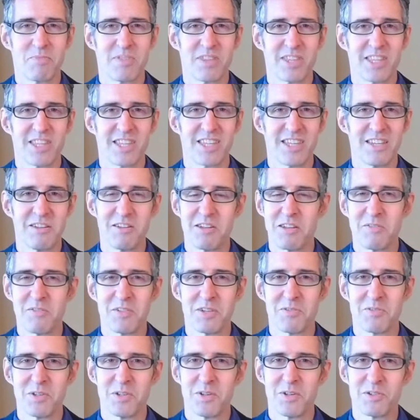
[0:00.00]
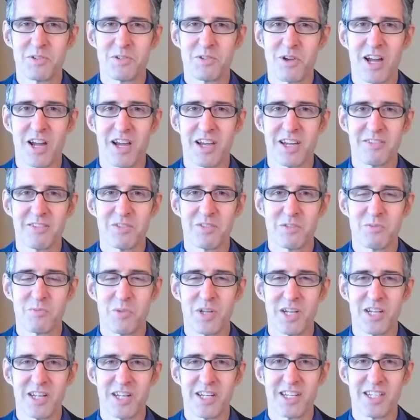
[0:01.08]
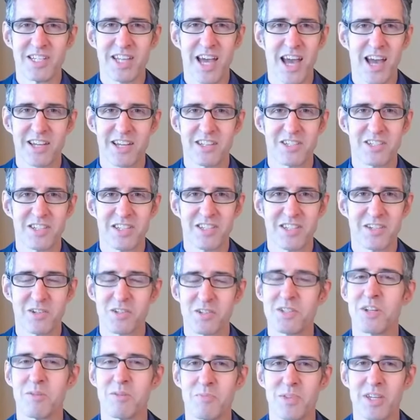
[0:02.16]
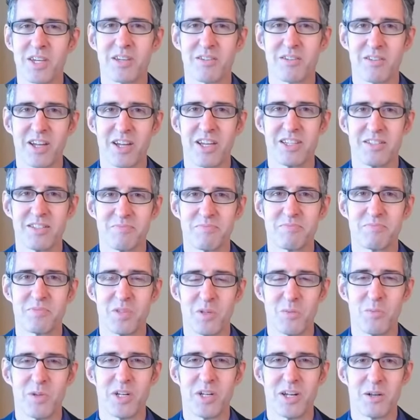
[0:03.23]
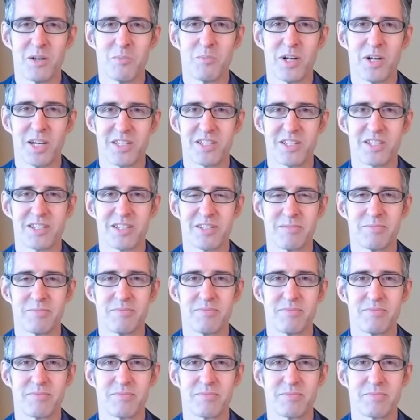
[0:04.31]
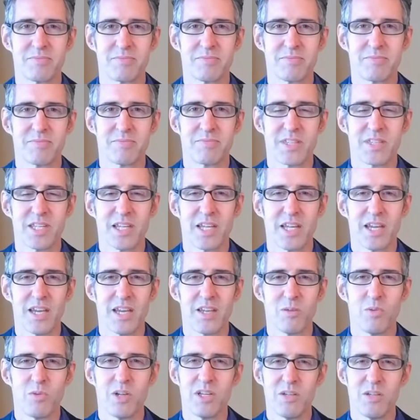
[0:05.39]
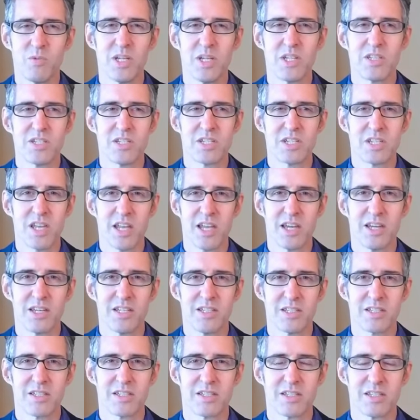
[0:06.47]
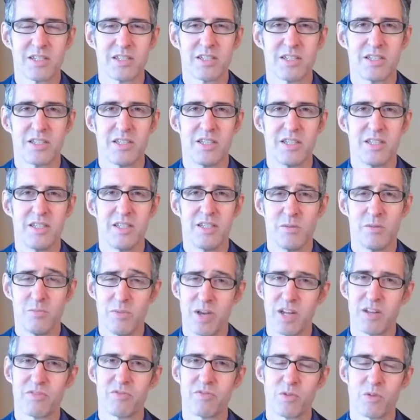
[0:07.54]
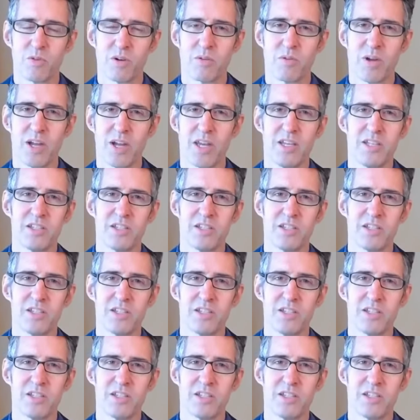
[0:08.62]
And even if you don't drive, you've been in a taxi or something, right? You've been on a bus. And we, we understand the metaphor, right?